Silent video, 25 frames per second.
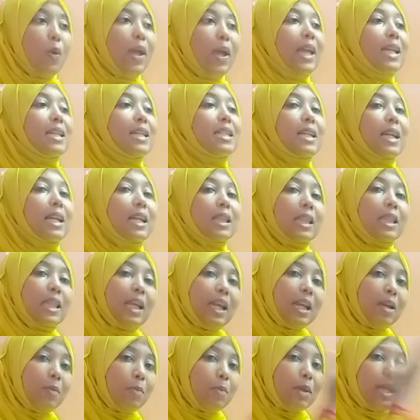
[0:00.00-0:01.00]
where it can
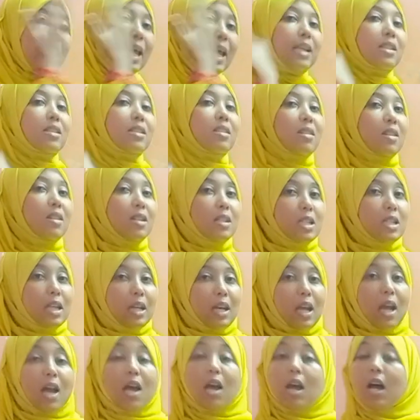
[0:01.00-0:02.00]
then be
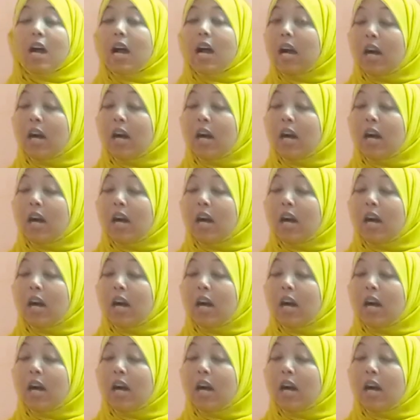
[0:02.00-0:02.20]
excreted.